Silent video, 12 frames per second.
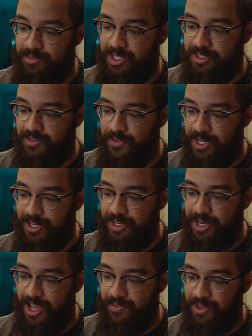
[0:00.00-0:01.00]
because if I
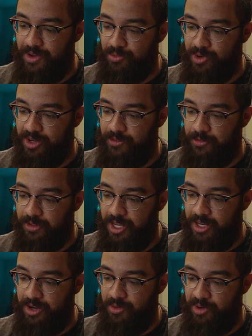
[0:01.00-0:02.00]
didn't have that ring of
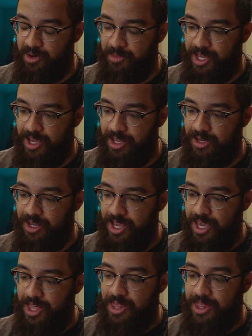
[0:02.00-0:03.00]
light around my head,
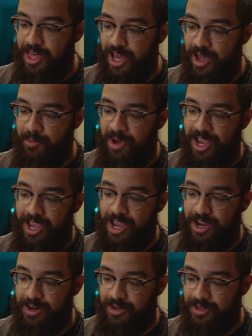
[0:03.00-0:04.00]
that my
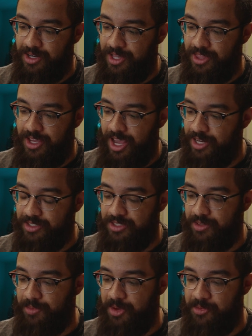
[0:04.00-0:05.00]
hair and the edges
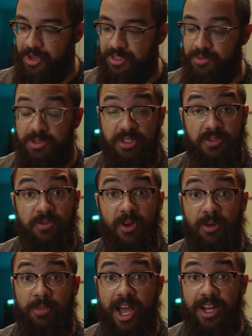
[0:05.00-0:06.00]
of my face would just
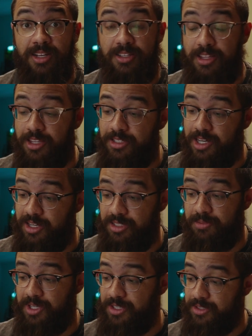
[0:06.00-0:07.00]
fall back into the chairs
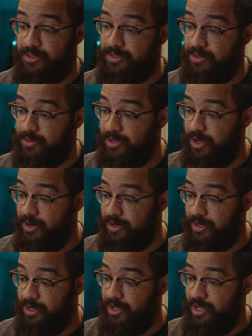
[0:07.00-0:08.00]
because they're so dark.